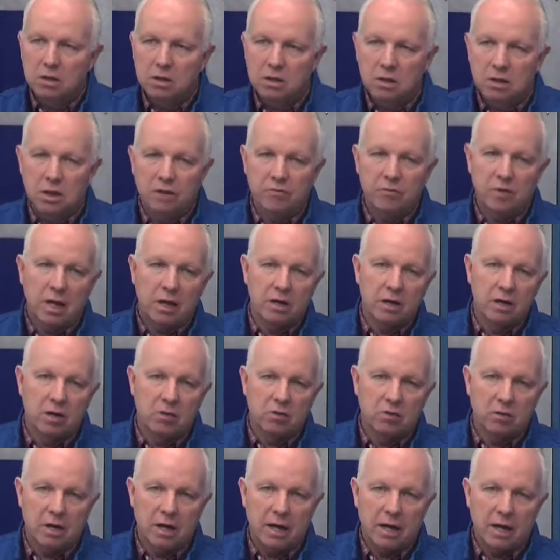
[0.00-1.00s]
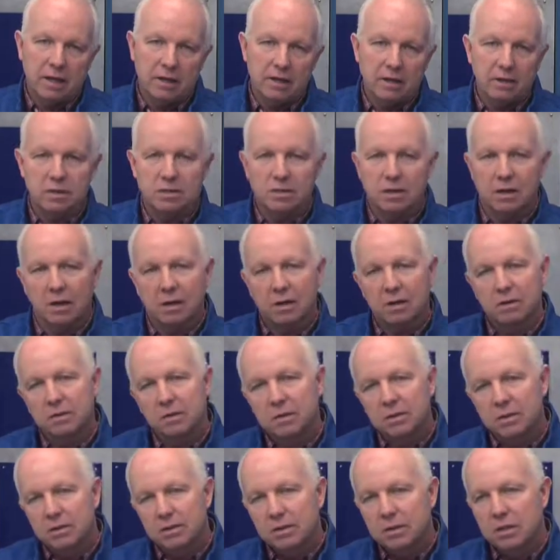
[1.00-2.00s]
And they've got another guy that,
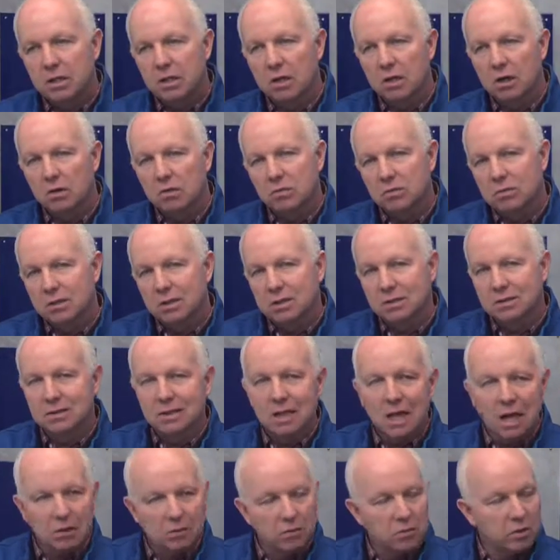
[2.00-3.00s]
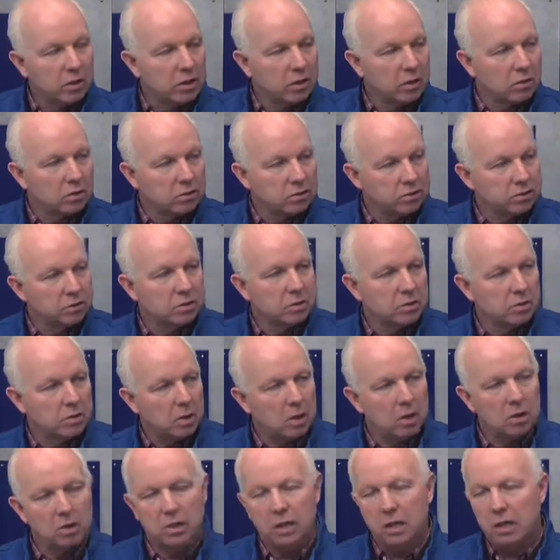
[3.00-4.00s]
is not really going to shoot the
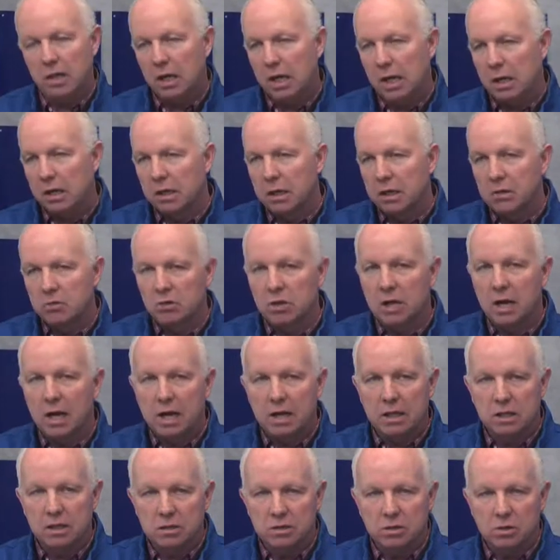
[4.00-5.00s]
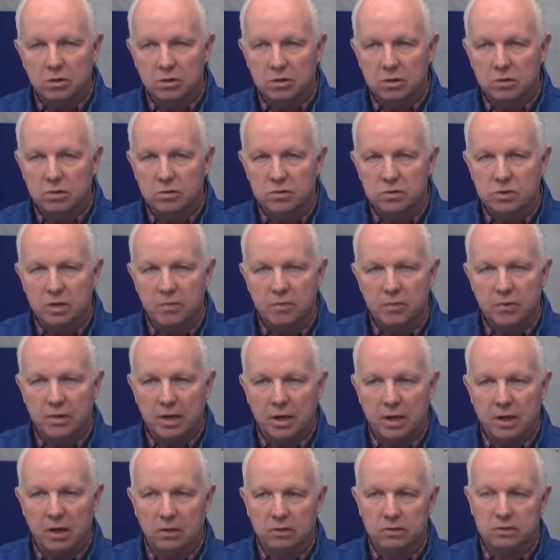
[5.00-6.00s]
ball. And then they got another guy that's going to do something
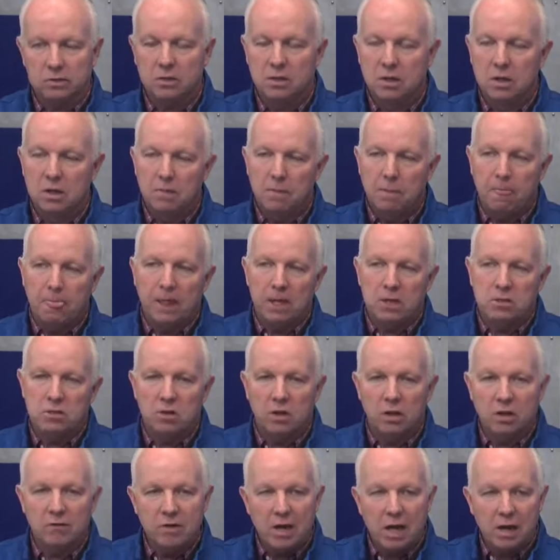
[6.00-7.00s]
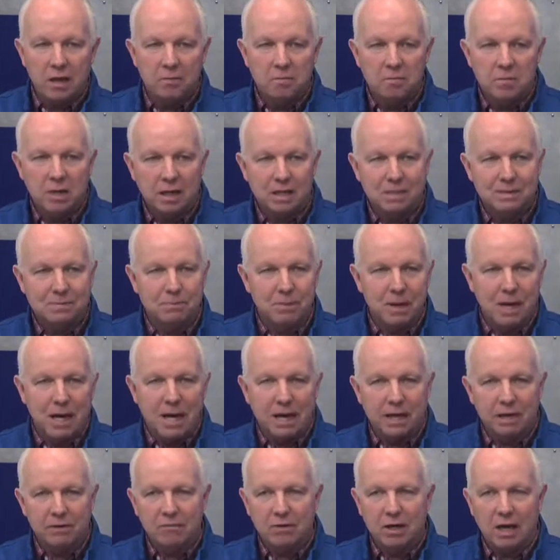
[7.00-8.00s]
else. And so they've got a mixed
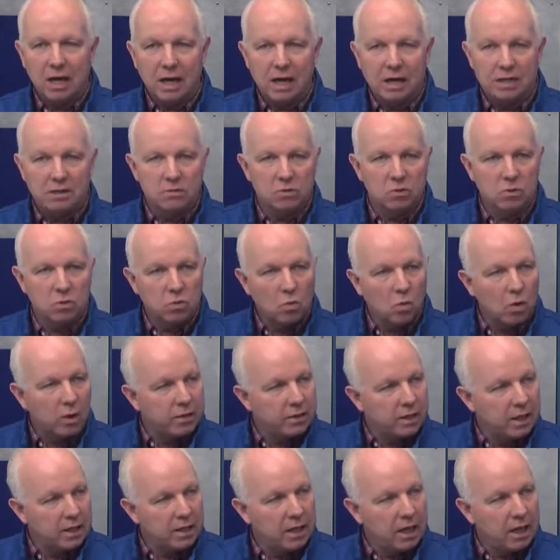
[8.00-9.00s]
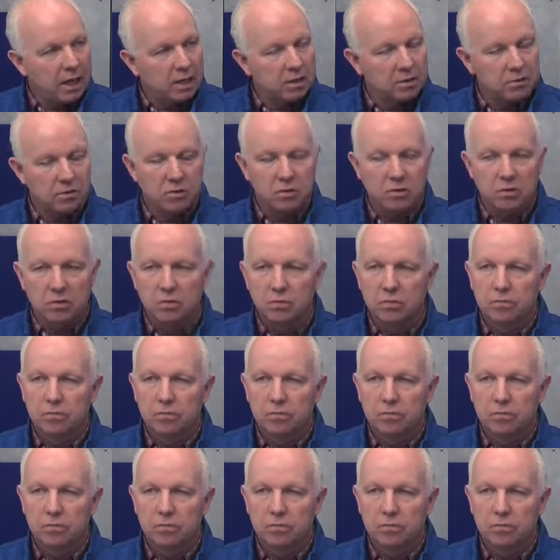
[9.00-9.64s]
bag of guys with what they can do.